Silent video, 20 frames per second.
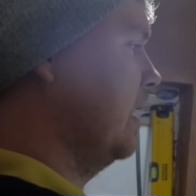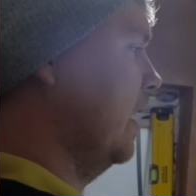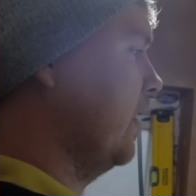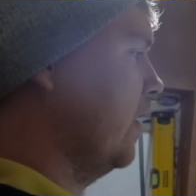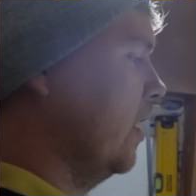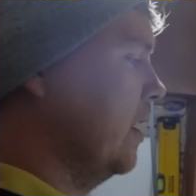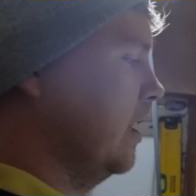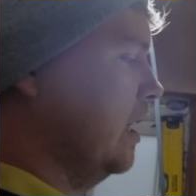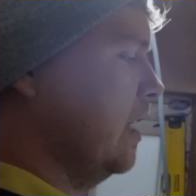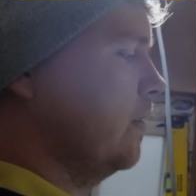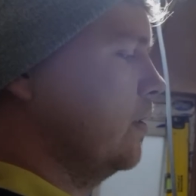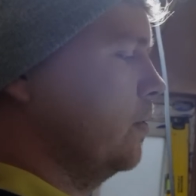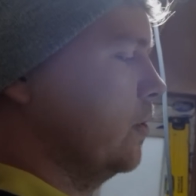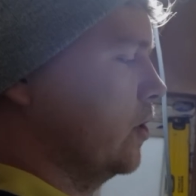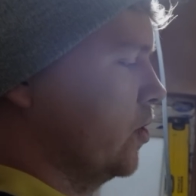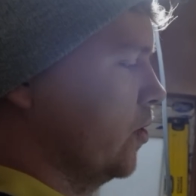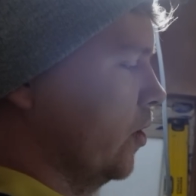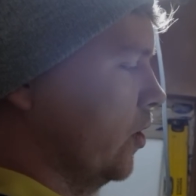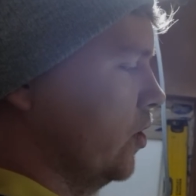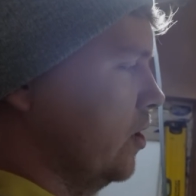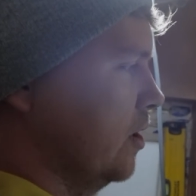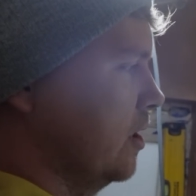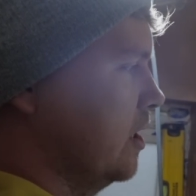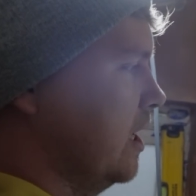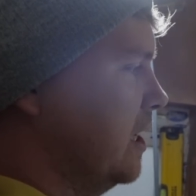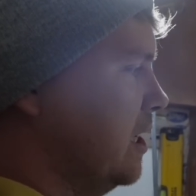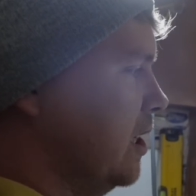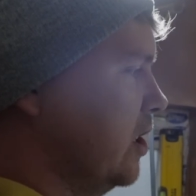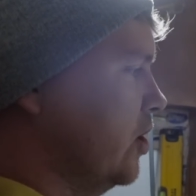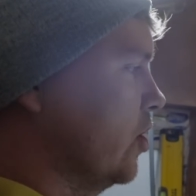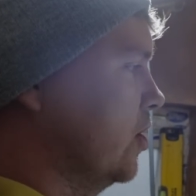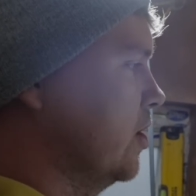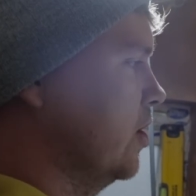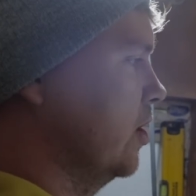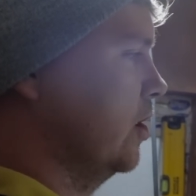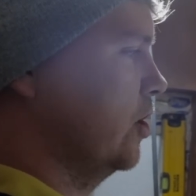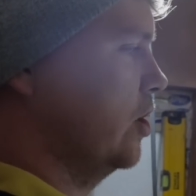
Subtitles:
They give you instructions. This is just a